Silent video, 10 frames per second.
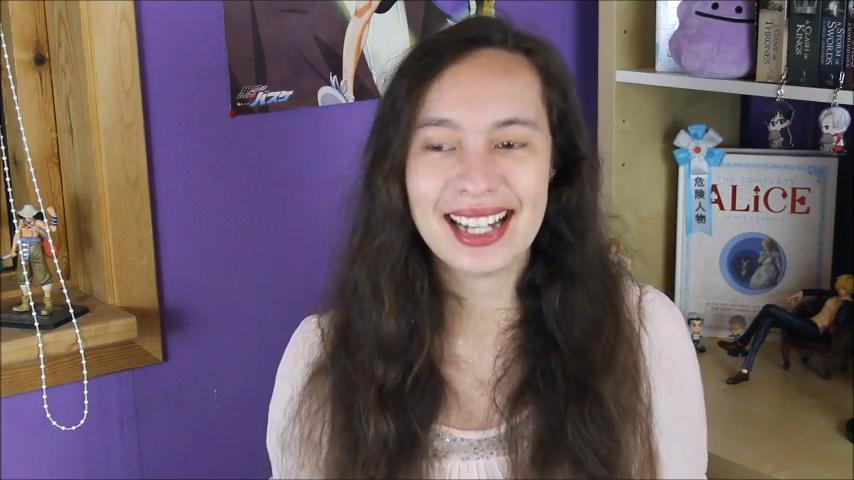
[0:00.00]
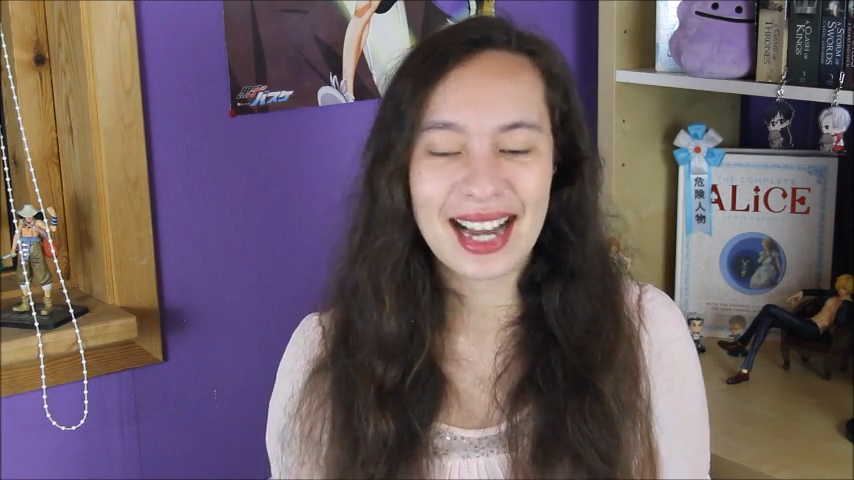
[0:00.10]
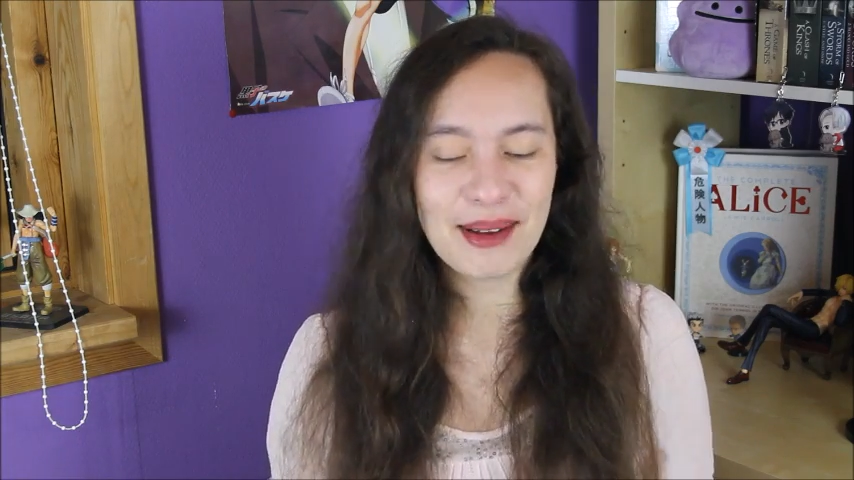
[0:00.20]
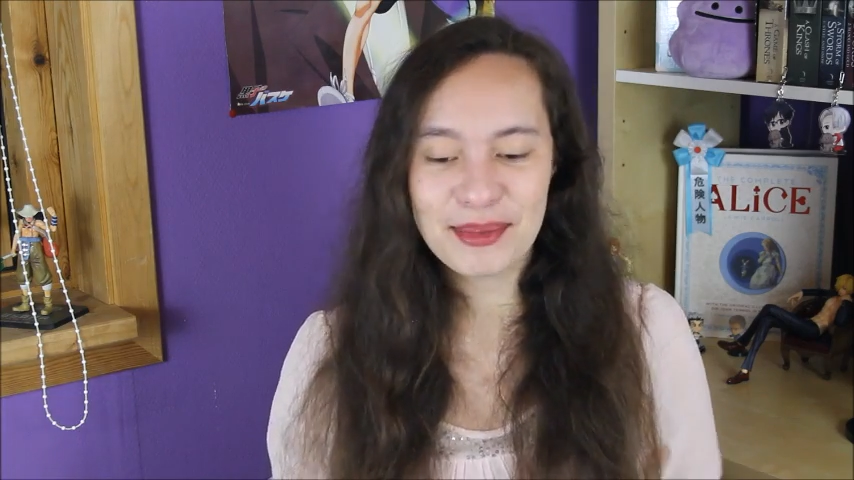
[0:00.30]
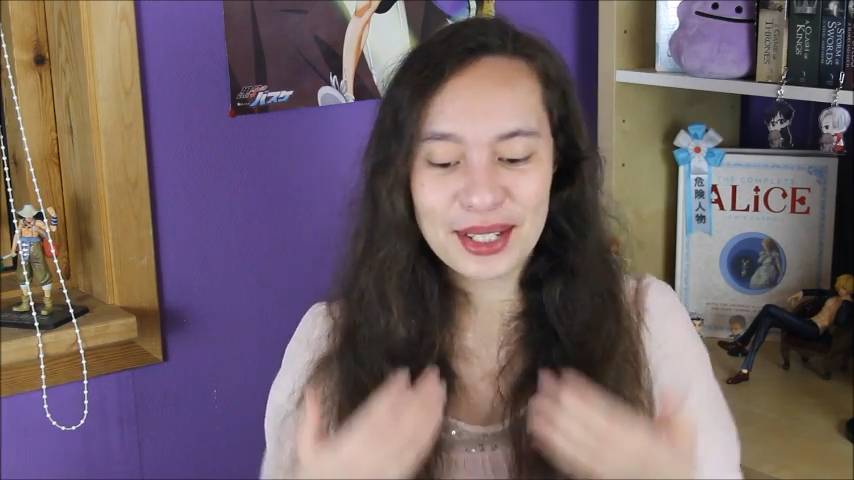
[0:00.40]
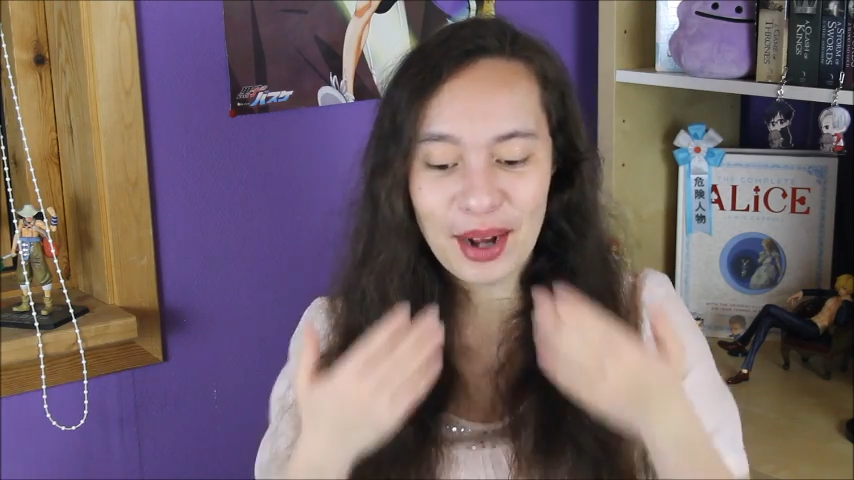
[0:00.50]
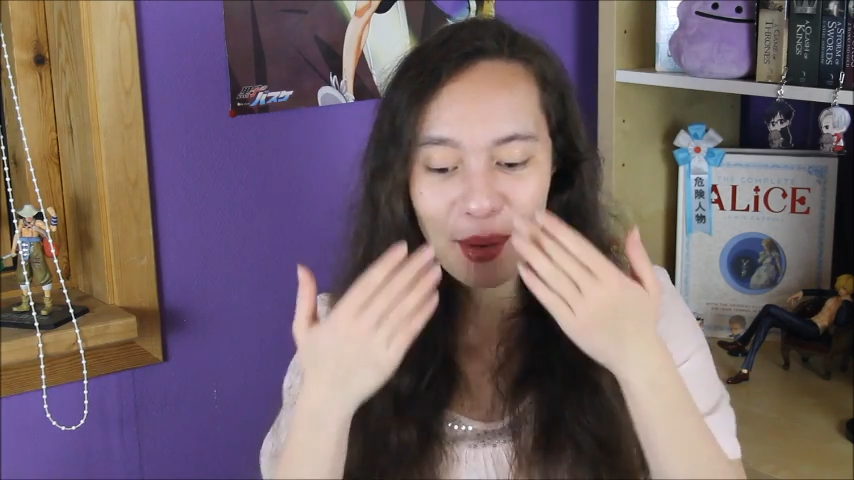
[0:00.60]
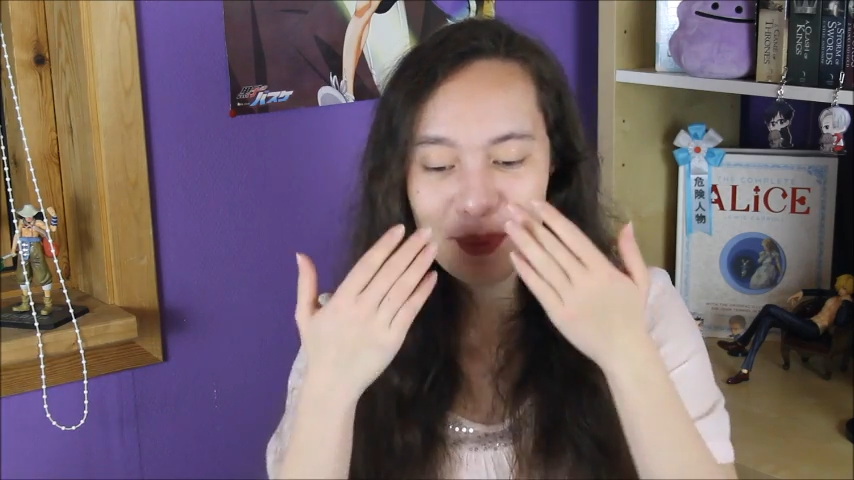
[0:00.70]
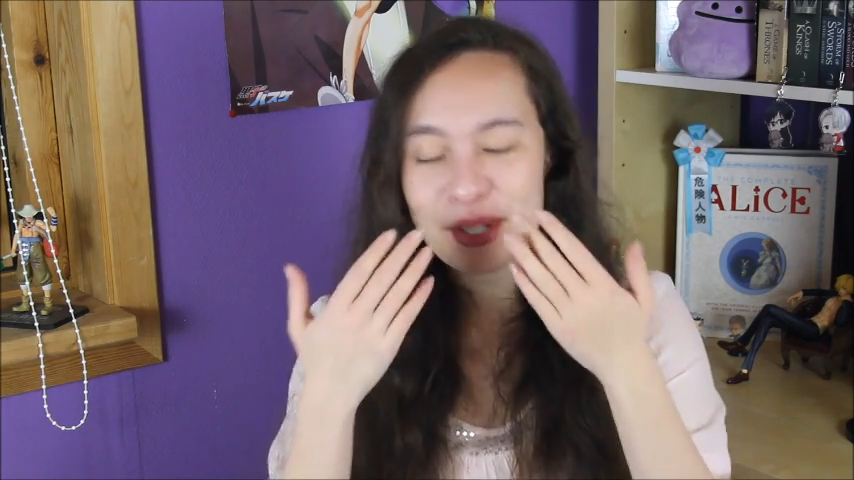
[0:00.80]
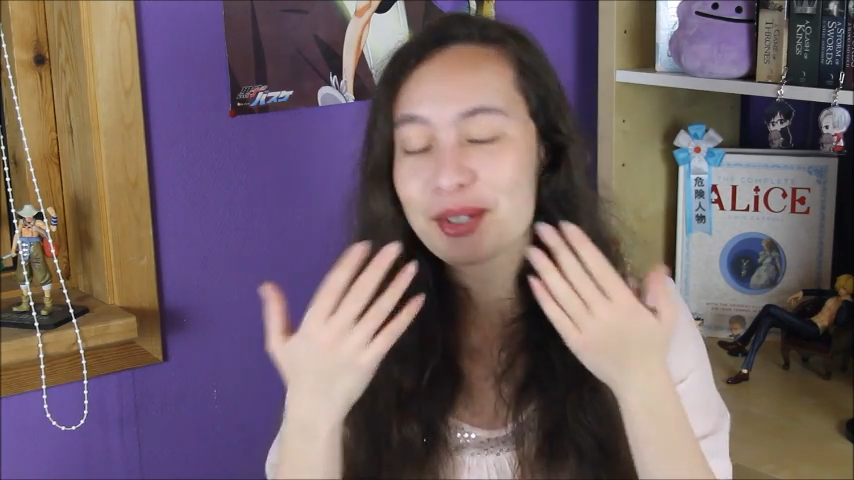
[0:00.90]
I'm
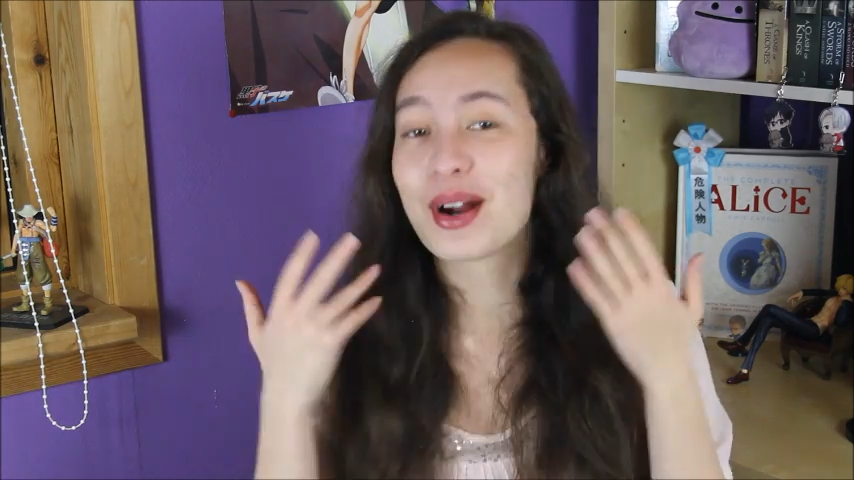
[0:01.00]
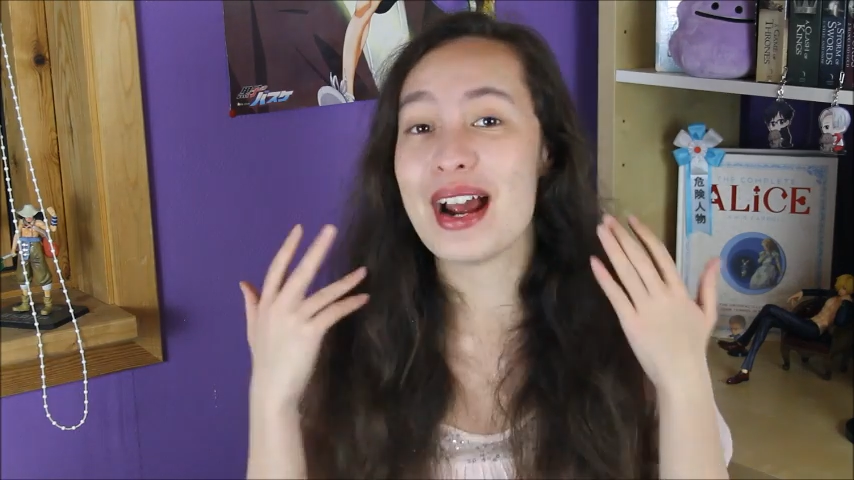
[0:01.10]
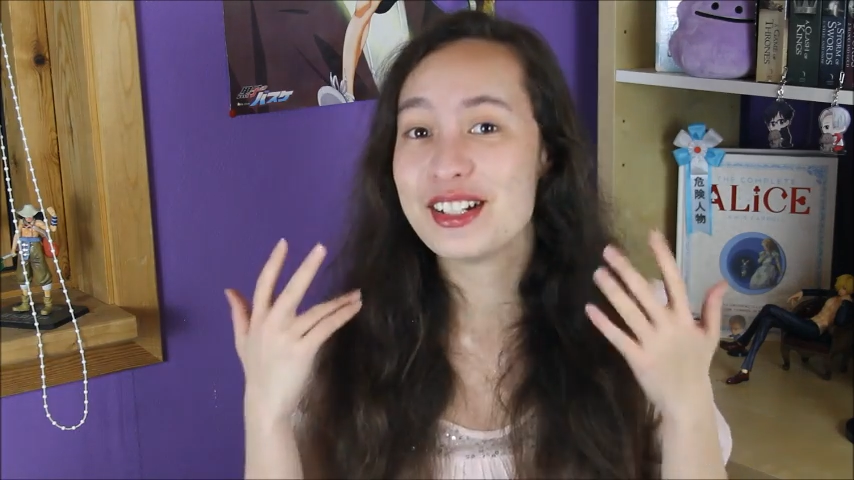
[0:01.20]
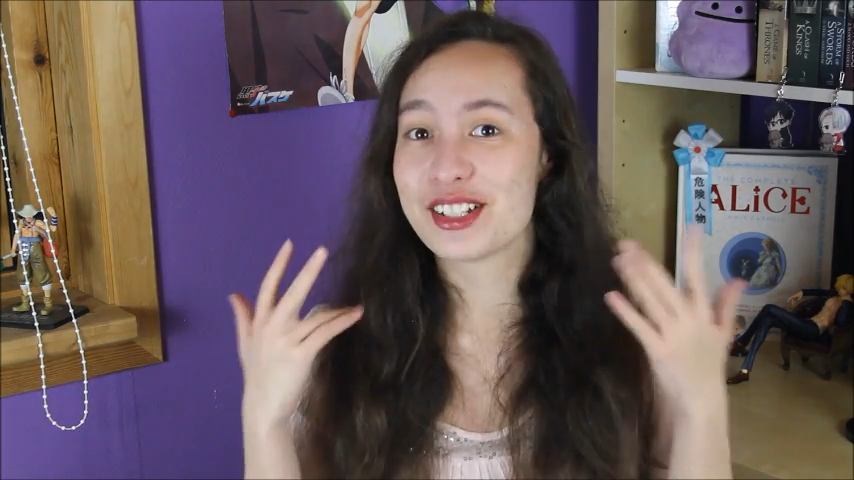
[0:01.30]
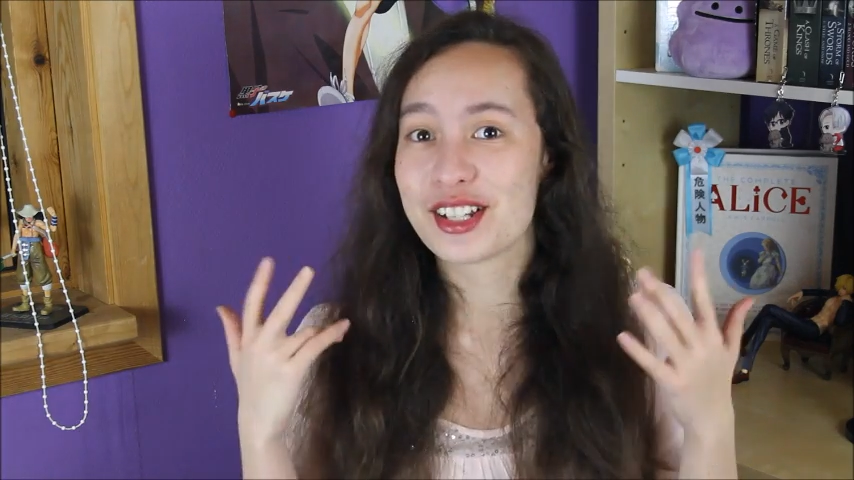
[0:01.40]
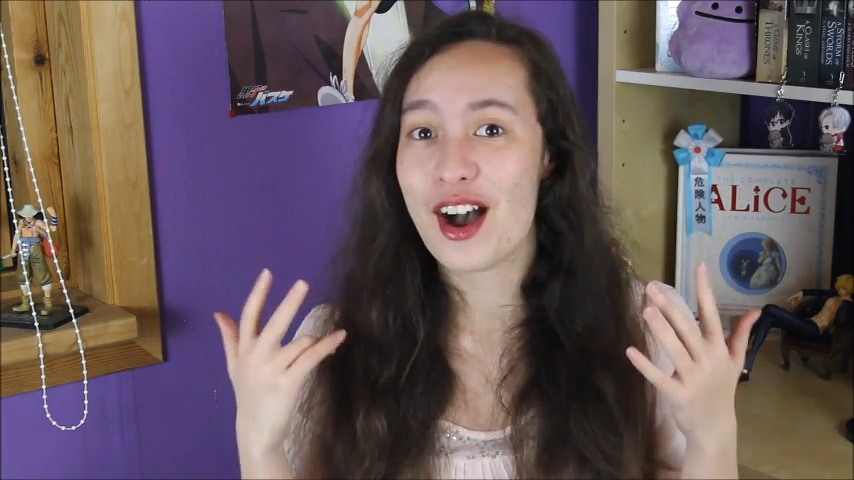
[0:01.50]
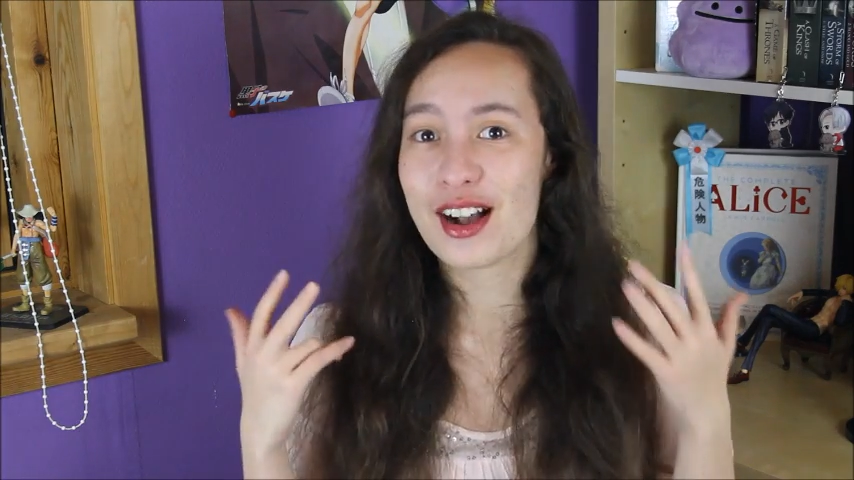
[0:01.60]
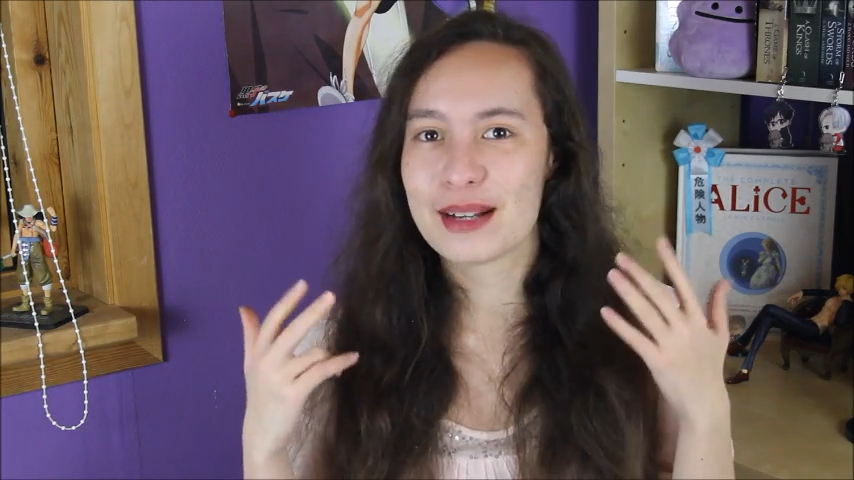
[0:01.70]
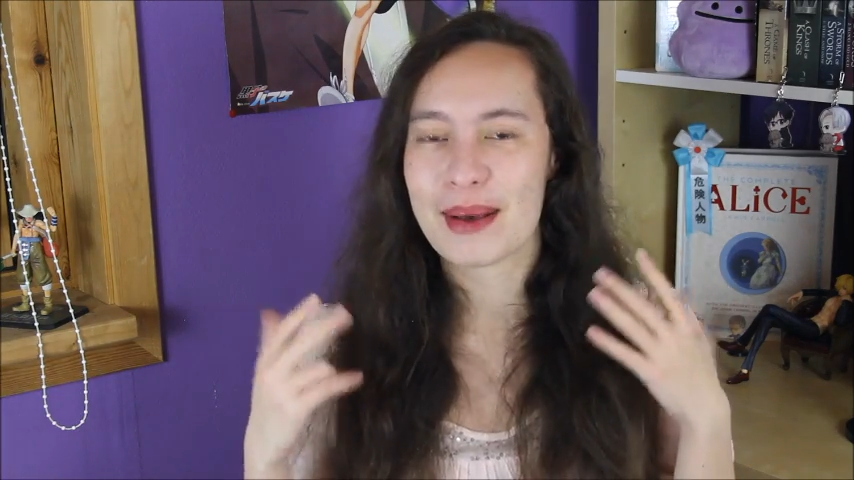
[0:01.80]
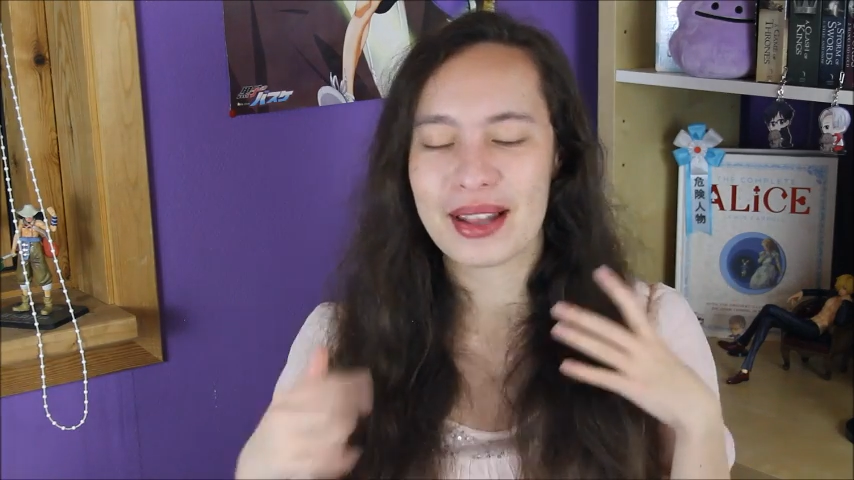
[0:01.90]
almost crying just
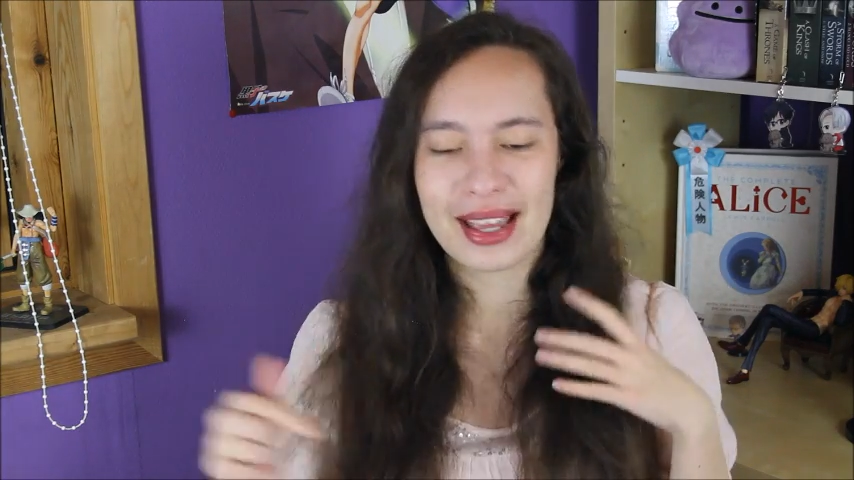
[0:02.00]
talking about it.